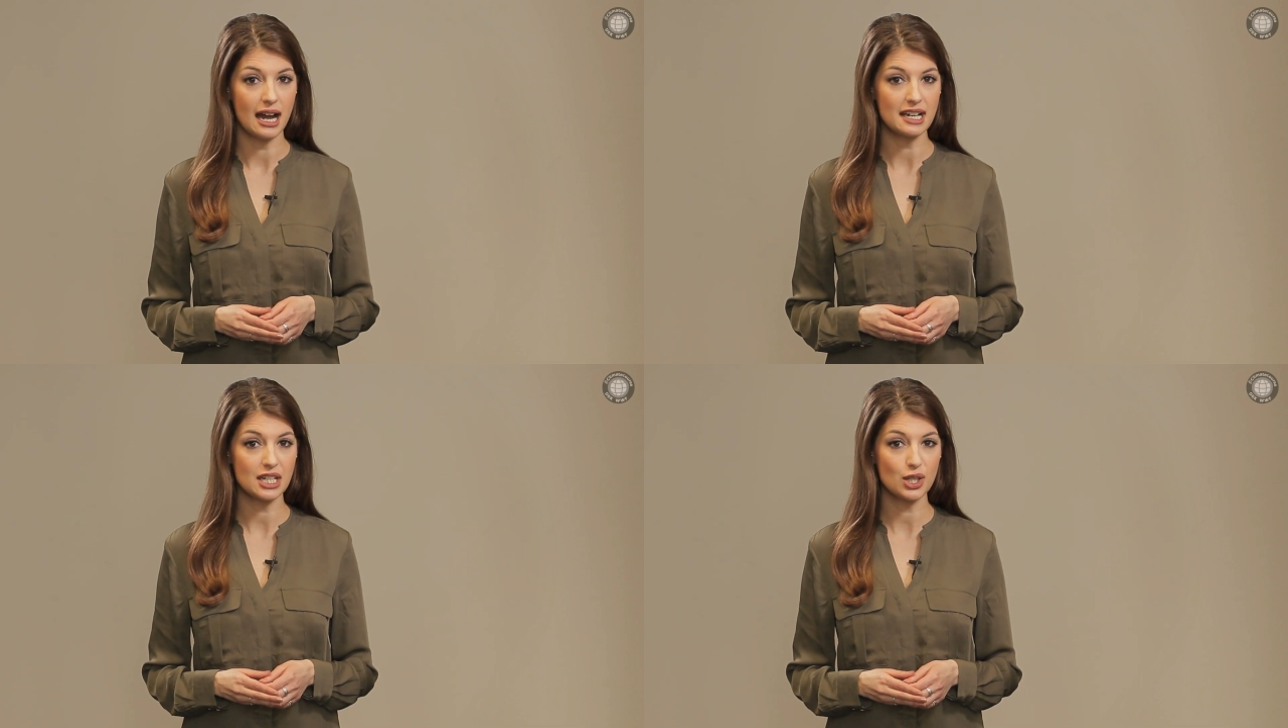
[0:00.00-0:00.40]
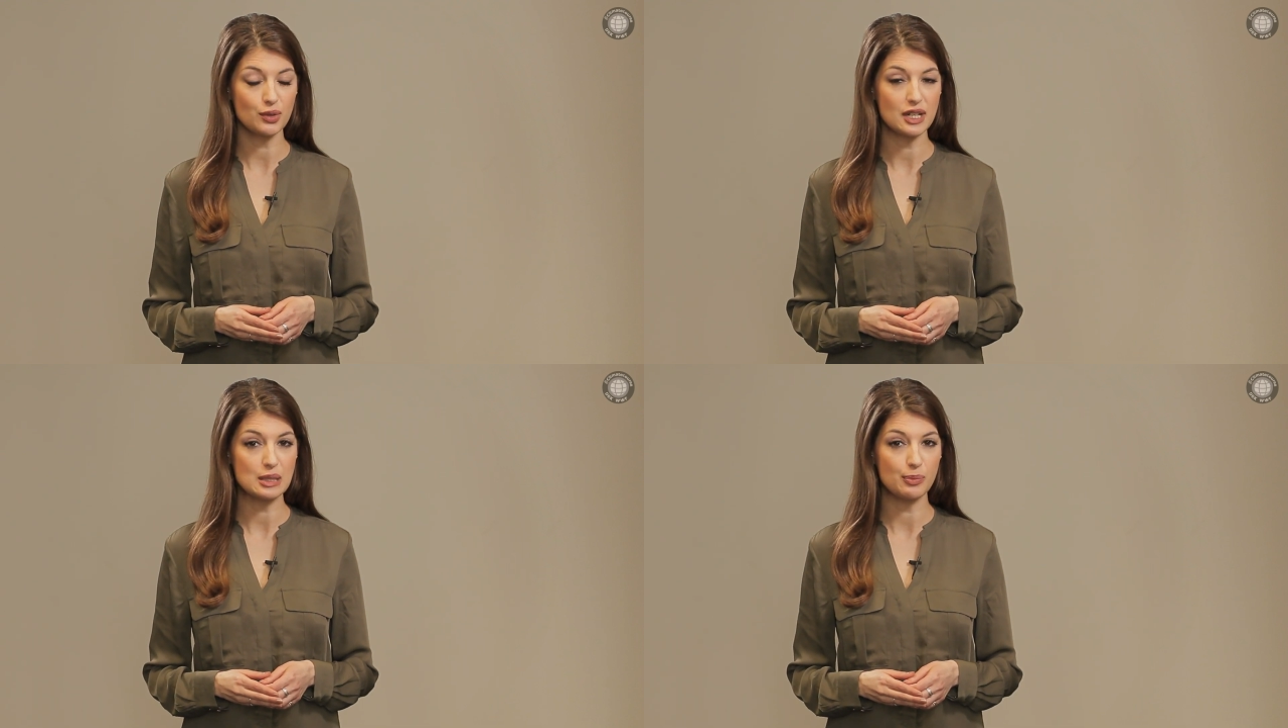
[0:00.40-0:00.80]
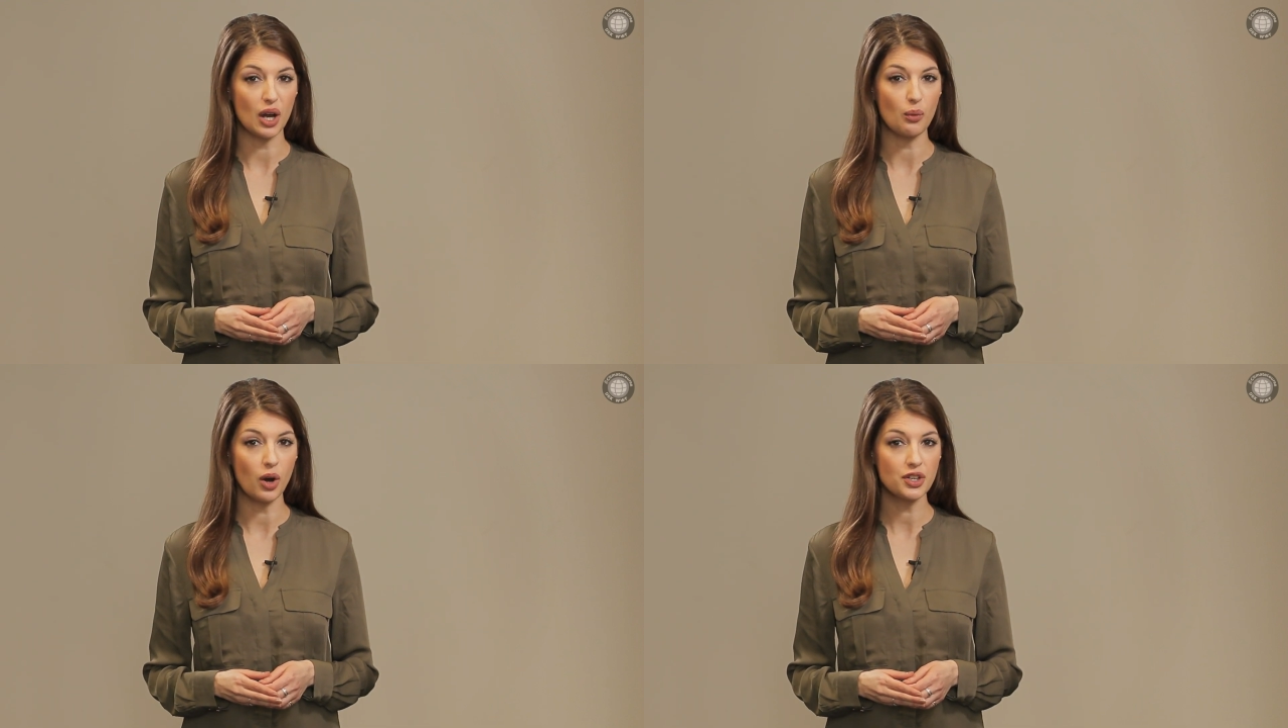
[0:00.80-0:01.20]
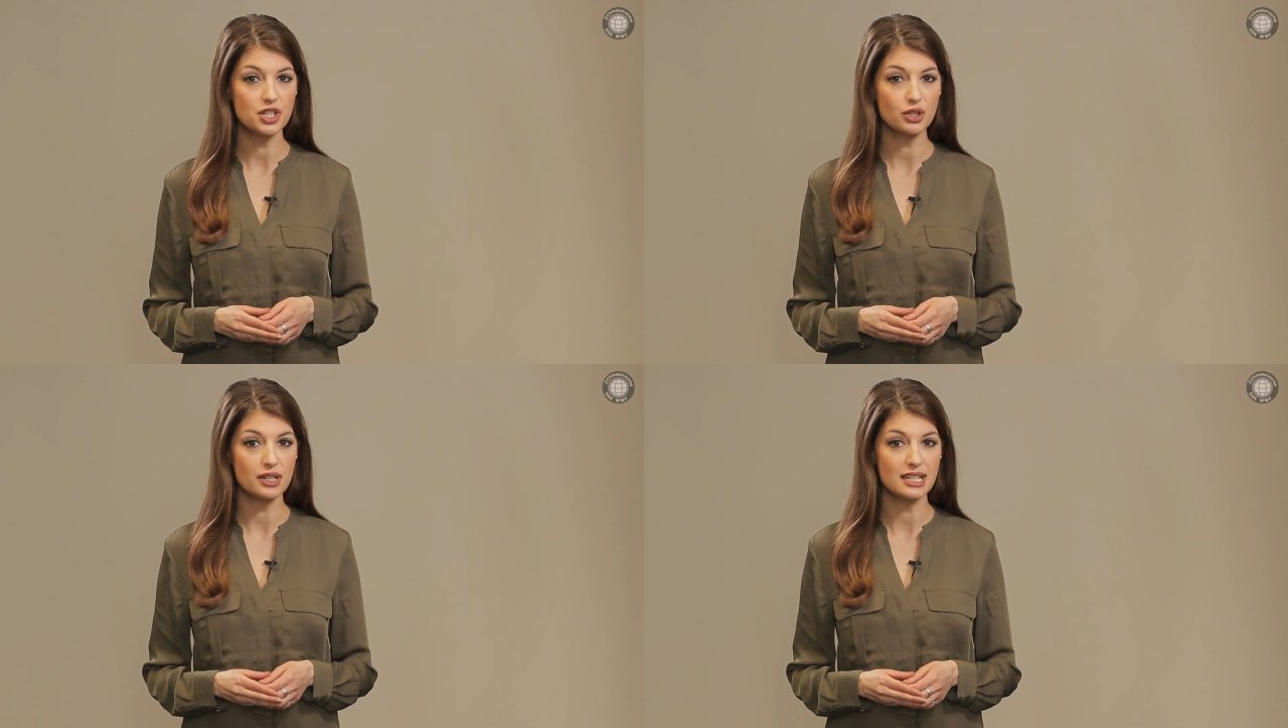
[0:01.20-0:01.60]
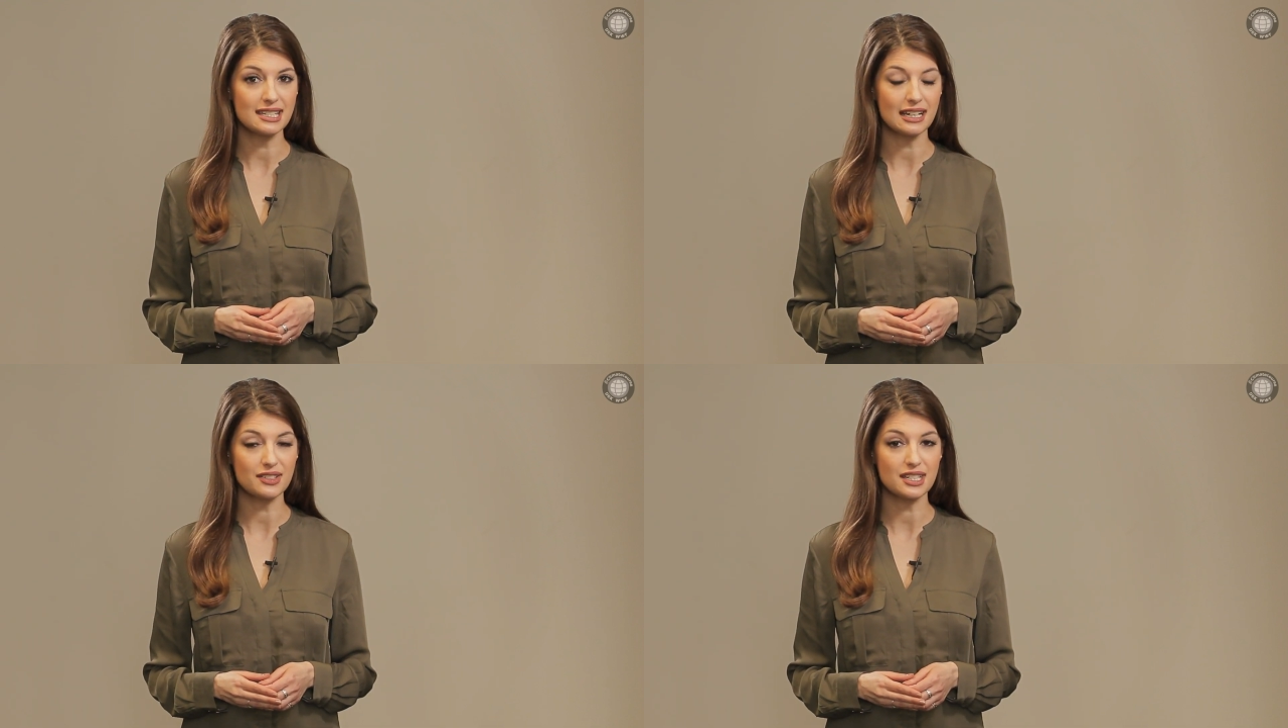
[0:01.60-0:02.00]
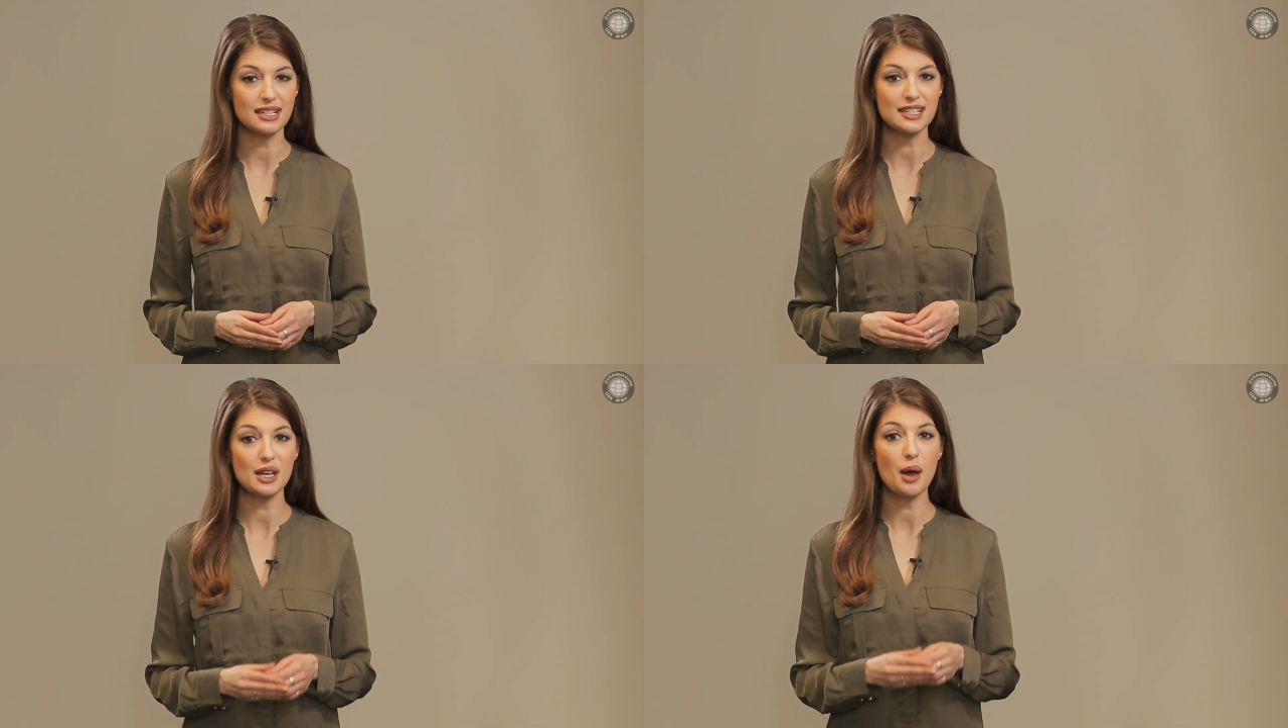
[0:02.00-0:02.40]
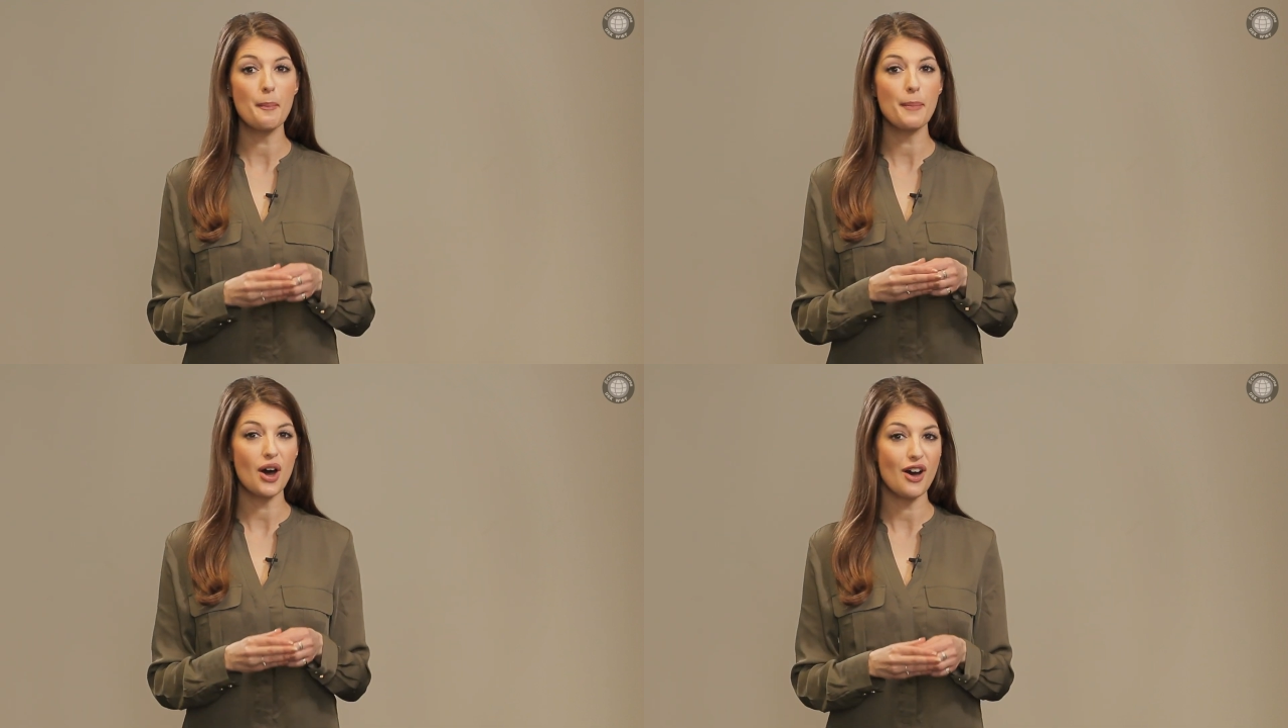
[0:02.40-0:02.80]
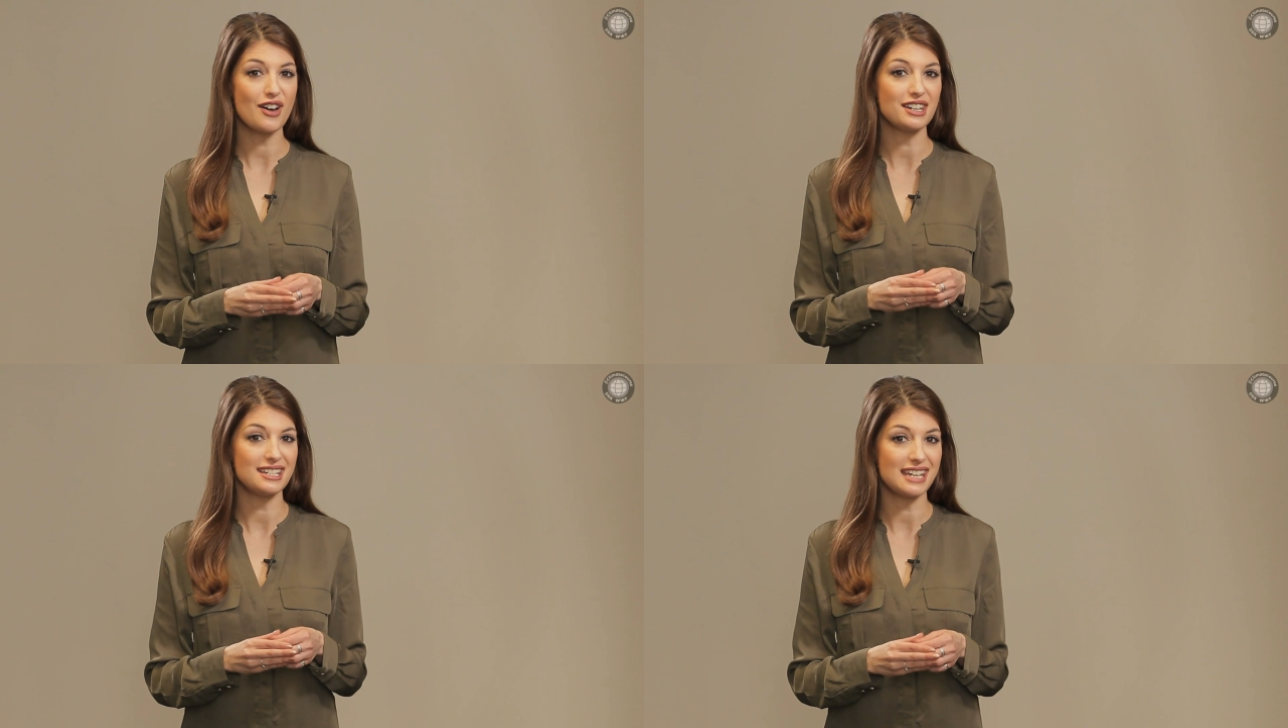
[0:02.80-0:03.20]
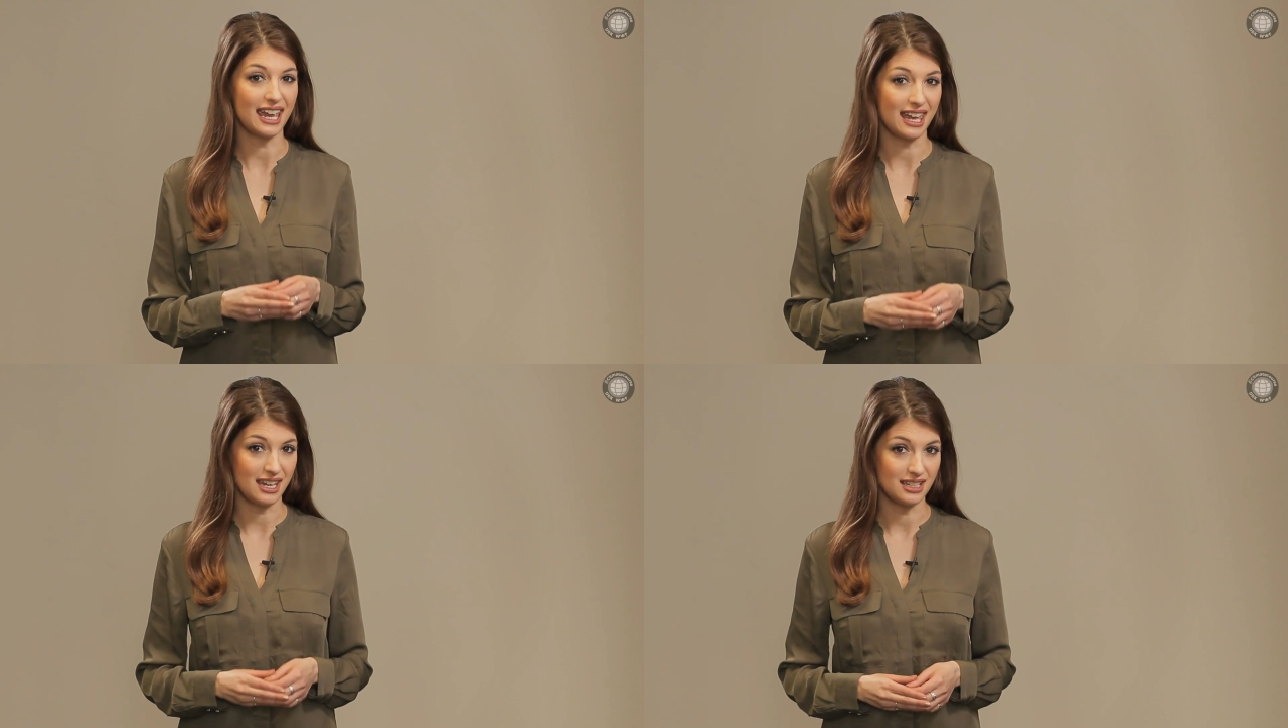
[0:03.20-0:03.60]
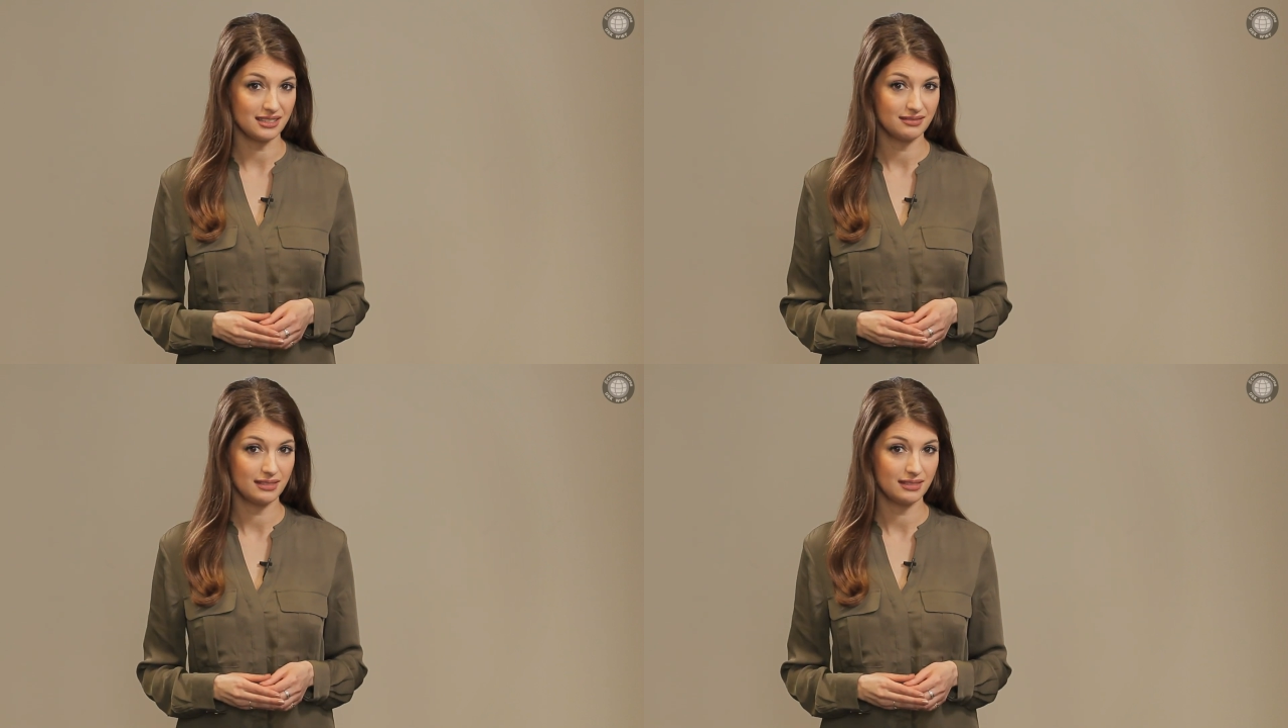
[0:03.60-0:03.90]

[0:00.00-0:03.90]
has increased by 1 degree Celsius per decade.